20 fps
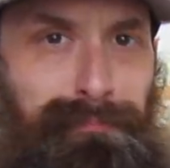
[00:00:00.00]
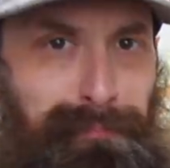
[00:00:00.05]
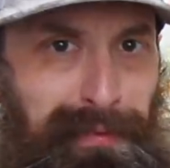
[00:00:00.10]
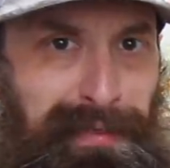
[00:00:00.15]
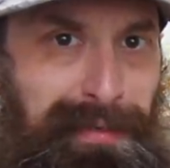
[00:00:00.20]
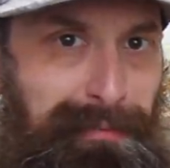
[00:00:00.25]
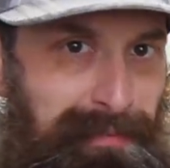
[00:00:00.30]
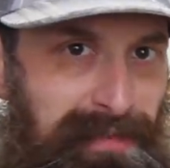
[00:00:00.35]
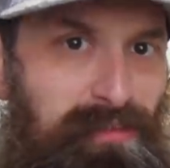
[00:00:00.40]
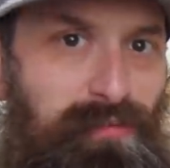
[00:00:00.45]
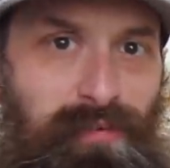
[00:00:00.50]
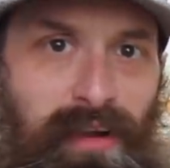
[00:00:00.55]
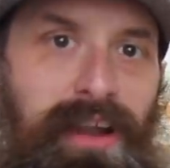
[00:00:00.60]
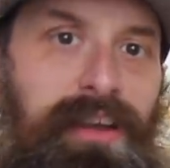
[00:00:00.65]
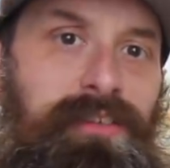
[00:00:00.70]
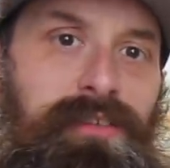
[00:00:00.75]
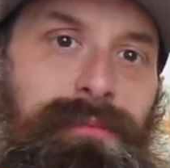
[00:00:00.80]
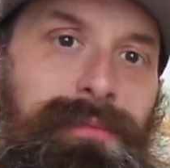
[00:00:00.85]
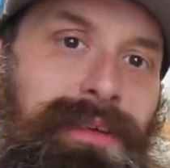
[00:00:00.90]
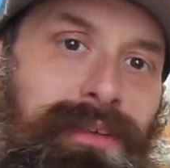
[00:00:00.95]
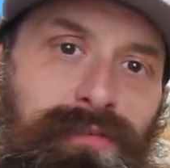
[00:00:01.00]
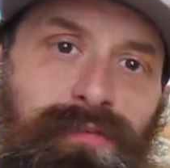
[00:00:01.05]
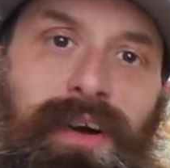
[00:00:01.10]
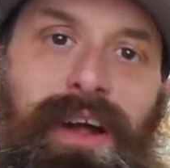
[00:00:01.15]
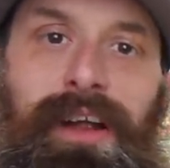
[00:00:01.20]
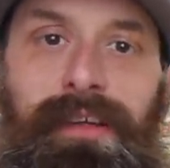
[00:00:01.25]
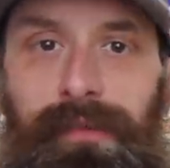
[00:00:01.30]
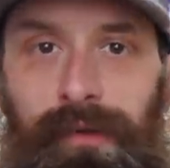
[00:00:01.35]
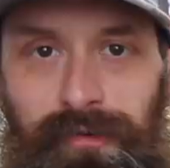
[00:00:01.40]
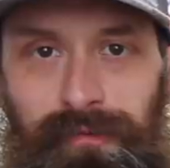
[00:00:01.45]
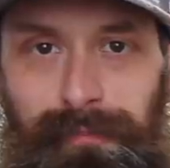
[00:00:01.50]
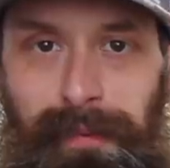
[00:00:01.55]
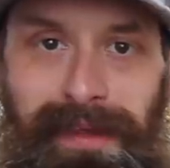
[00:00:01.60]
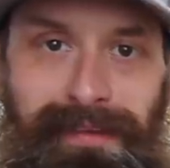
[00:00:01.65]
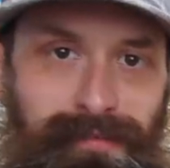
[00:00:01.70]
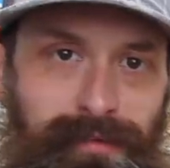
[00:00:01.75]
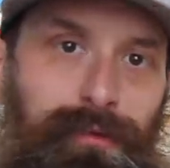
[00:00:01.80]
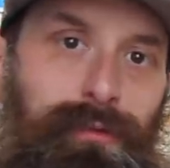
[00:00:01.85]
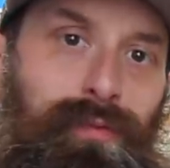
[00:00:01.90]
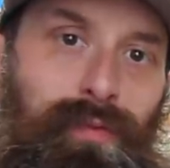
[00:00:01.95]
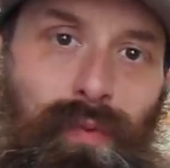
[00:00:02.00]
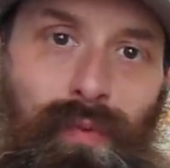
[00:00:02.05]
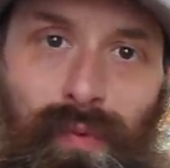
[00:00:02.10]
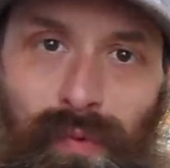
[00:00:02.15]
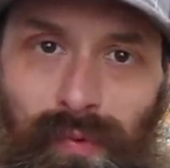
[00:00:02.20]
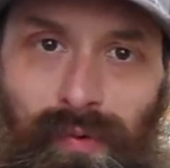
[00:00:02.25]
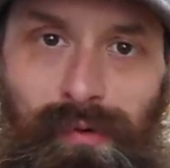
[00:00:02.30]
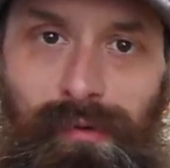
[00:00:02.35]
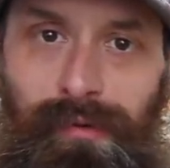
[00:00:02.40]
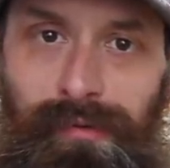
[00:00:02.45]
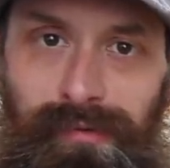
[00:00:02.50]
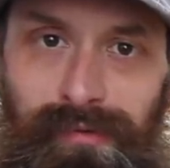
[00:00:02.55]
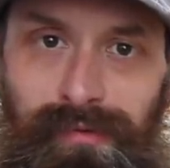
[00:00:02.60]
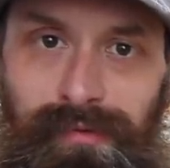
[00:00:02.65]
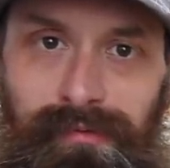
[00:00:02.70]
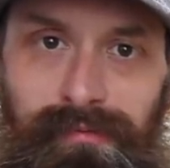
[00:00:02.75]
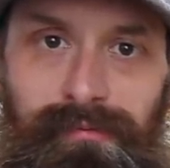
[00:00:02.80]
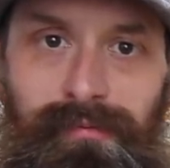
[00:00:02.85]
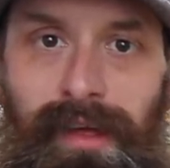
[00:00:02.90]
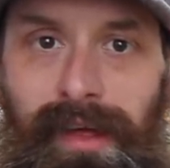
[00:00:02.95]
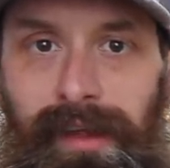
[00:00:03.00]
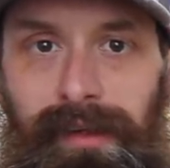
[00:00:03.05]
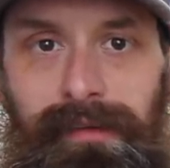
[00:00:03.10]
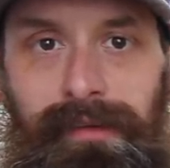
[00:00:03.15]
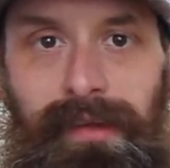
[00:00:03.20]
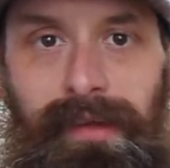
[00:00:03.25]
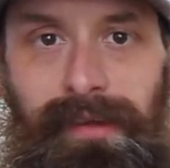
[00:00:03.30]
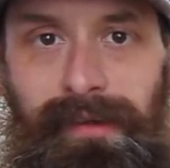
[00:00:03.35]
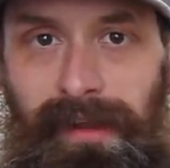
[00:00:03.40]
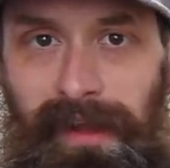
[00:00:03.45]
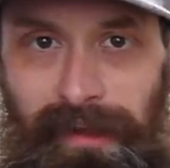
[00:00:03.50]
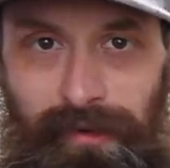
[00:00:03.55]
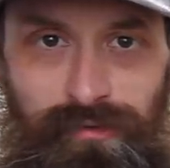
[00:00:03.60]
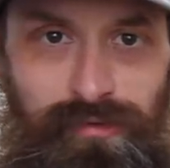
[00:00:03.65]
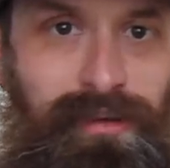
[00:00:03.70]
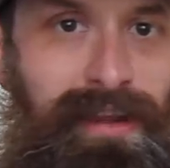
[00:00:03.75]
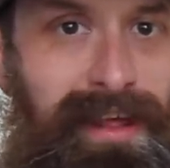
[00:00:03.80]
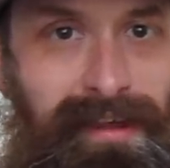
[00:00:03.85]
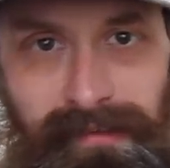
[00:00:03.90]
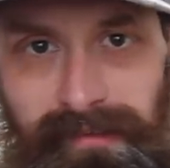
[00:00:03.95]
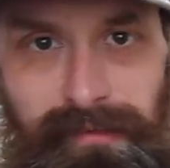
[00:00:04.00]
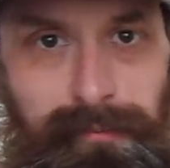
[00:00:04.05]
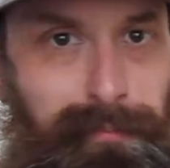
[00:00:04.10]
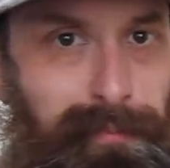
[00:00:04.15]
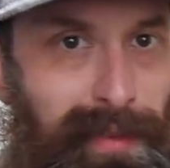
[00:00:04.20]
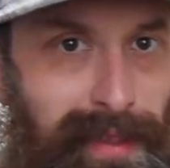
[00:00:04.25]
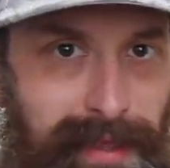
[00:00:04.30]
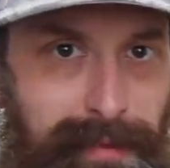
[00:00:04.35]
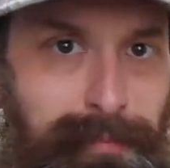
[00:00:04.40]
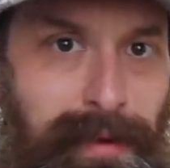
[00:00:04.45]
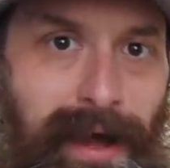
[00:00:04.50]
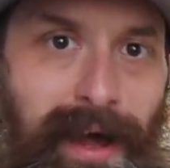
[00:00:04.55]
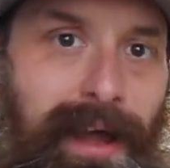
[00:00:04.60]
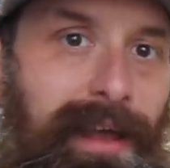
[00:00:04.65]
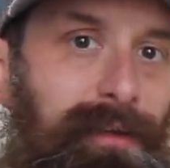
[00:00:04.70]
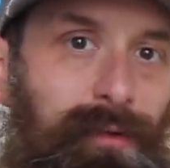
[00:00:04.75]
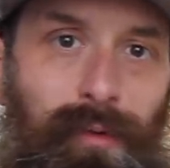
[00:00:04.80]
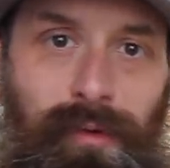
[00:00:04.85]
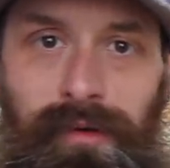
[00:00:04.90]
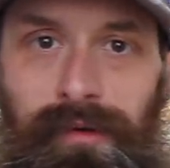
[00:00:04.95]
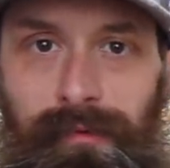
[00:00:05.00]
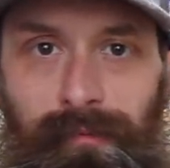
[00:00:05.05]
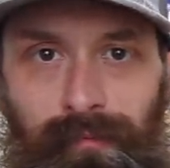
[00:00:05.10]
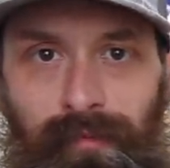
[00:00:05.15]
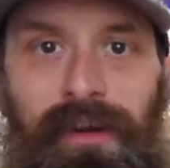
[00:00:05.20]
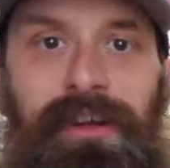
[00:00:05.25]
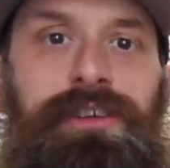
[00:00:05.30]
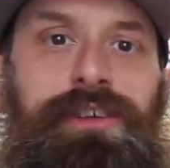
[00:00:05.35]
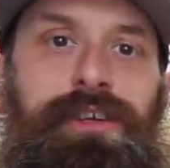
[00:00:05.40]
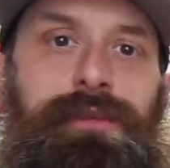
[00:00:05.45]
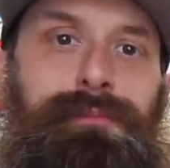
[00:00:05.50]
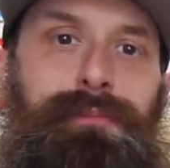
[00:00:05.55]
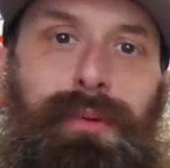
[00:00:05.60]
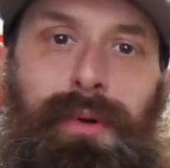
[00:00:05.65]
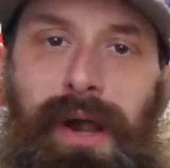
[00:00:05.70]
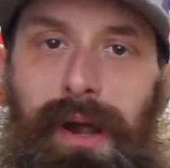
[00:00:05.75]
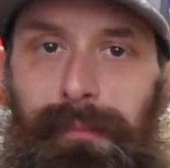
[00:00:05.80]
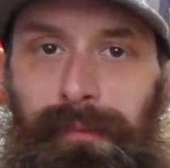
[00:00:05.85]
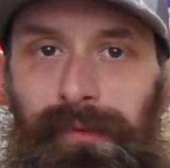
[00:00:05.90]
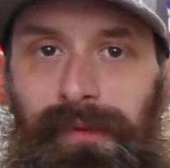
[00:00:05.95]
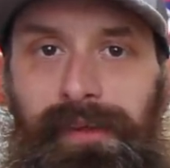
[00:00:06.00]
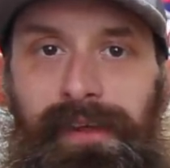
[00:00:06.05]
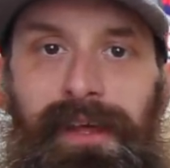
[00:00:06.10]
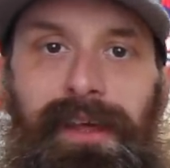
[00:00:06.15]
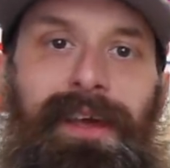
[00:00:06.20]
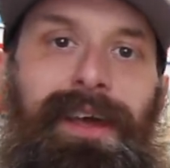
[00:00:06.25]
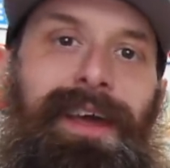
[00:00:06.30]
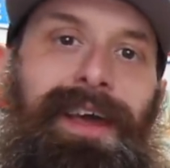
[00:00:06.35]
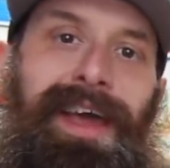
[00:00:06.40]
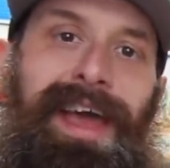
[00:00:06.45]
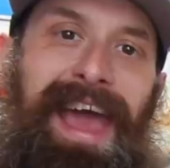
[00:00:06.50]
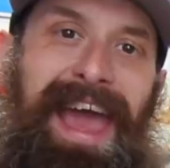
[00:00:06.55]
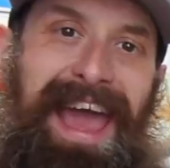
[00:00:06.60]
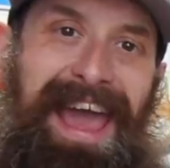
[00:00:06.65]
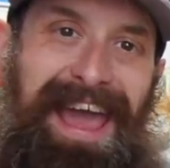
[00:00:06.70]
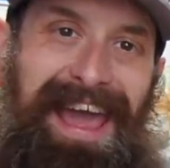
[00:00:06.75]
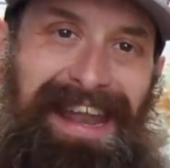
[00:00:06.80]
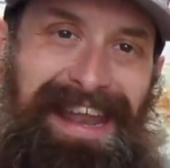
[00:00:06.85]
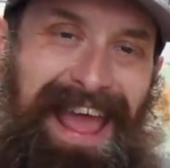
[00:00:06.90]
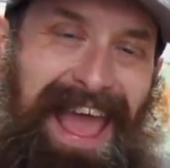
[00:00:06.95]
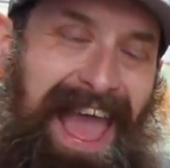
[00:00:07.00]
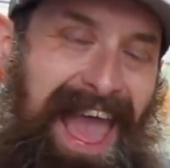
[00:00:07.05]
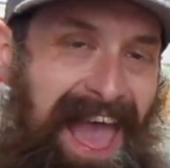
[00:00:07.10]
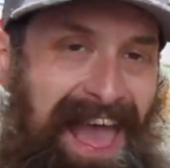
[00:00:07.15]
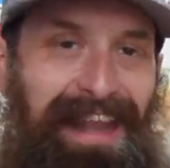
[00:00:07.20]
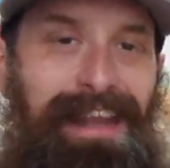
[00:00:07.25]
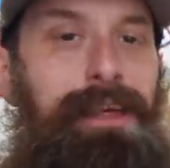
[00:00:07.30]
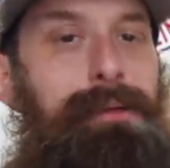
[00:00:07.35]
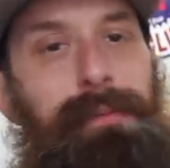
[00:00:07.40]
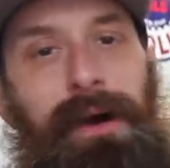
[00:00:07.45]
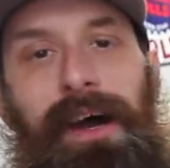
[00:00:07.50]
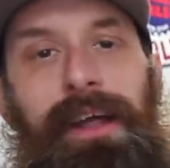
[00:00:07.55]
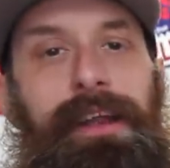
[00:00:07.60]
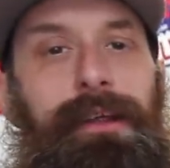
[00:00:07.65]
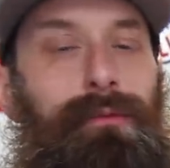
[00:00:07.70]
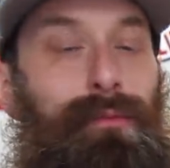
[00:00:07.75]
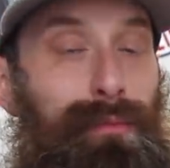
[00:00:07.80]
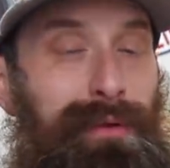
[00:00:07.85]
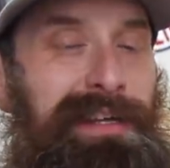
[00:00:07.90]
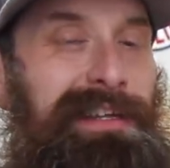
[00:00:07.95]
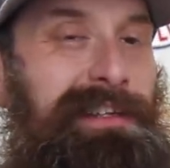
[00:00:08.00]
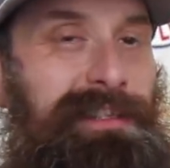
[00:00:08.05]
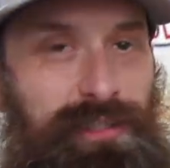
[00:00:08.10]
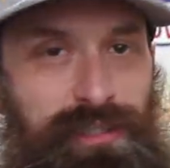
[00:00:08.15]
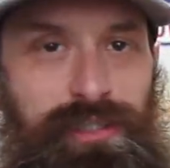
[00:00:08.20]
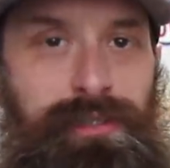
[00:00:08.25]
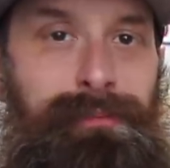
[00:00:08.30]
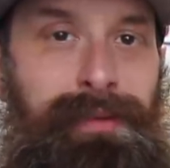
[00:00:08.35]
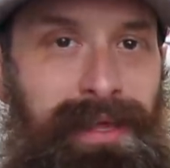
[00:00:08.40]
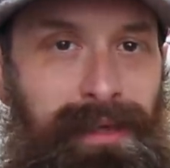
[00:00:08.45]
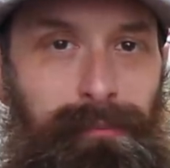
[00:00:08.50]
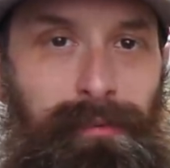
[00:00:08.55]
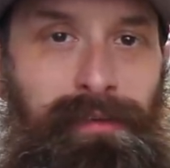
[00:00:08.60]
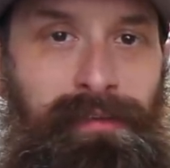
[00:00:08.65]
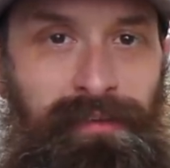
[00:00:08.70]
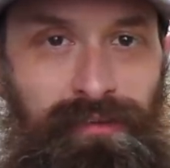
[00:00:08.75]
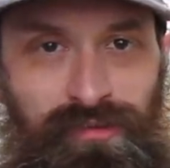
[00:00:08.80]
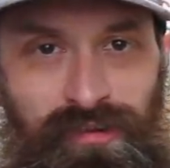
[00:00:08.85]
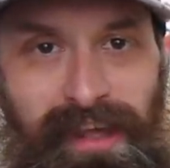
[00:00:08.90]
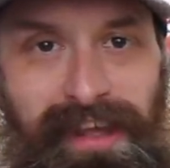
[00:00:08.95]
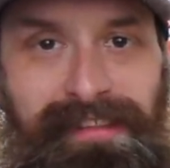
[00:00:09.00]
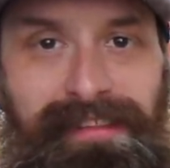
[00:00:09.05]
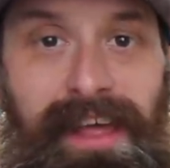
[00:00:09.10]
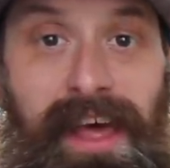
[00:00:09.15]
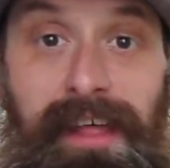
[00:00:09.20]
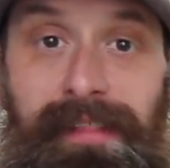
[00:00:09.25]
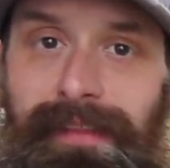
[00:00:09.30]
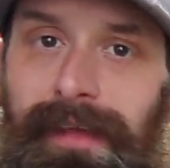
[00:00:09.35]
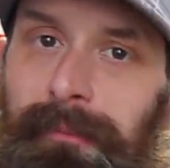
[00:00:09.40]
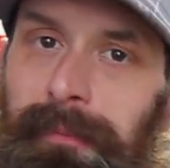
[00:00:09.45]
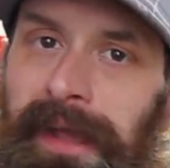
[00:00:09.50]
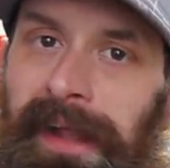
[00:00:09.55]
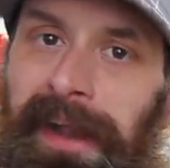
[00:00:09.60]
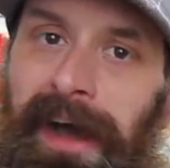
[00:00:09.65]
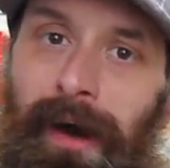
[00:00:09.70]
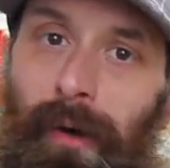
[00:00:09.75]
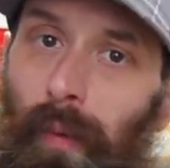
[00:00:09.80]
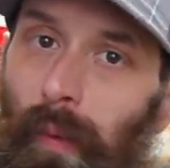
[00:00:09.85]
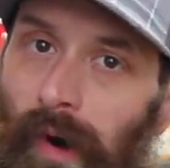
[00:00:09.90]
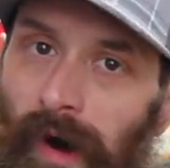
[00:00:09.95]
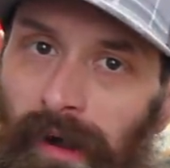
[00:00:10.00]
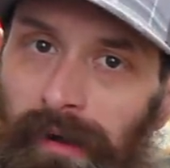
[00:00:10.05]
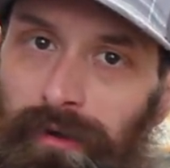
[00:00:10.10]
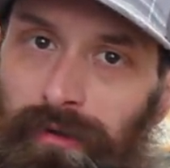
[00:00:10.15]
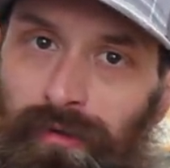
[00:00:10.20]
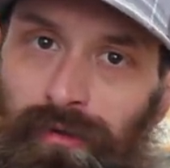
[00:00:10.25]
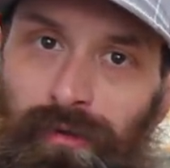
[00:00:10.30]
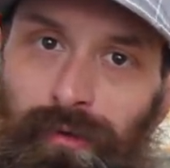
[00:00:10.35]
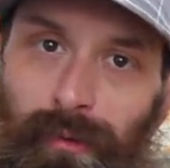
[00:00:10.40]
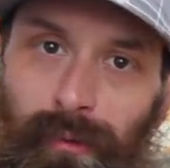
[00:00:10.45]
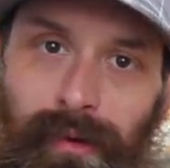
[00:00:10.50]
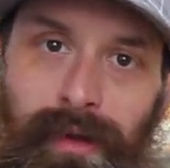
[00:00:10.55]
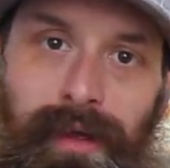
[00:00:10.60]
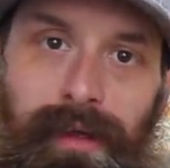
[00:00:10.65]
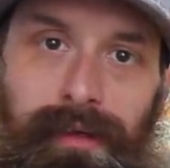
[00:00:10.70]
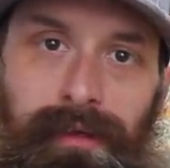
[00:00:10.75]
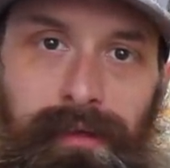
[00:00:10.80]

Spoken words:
but a misfire is a misfire. There's basic rules that an engine has to play by in order to function properly, and anybody really should be able to check that. They may not want to.